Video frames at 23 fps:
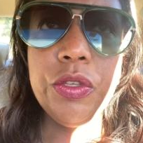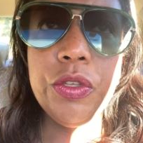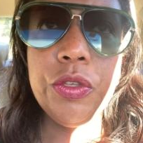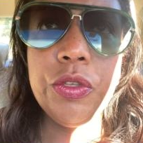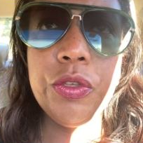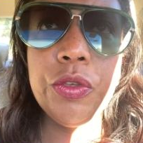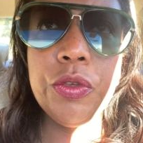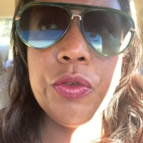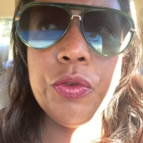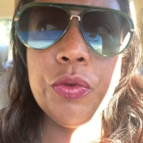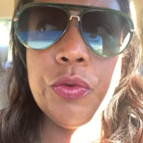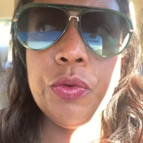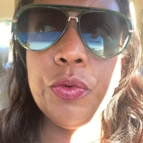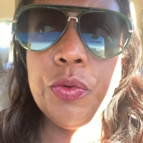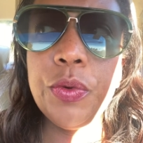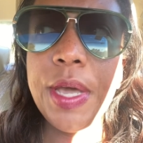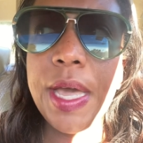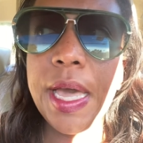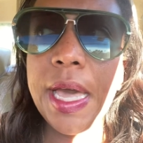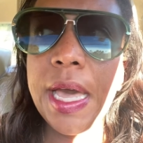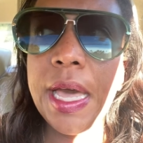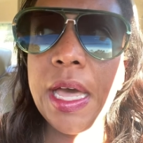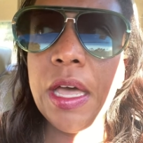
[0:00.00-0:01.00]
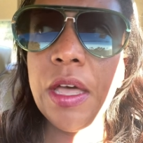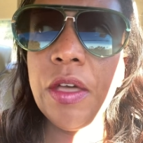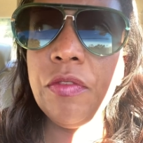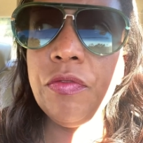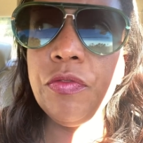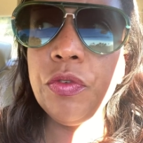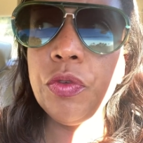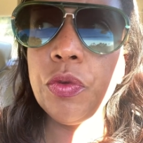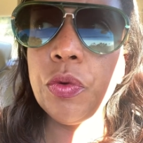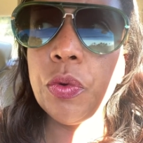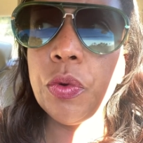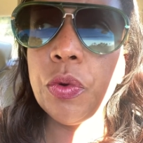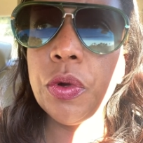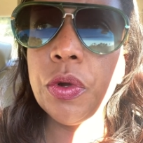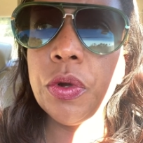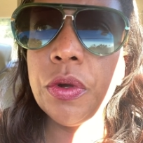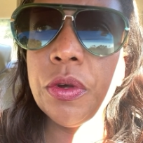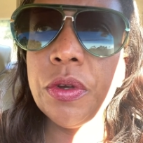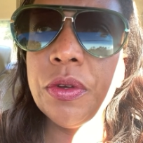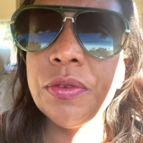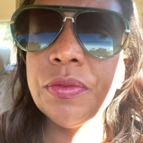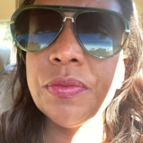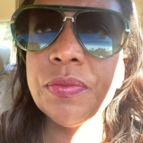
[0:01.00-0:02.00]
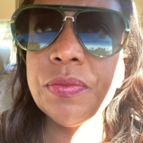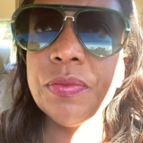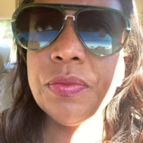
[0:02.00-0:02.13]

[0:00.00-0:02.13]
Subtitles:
You have your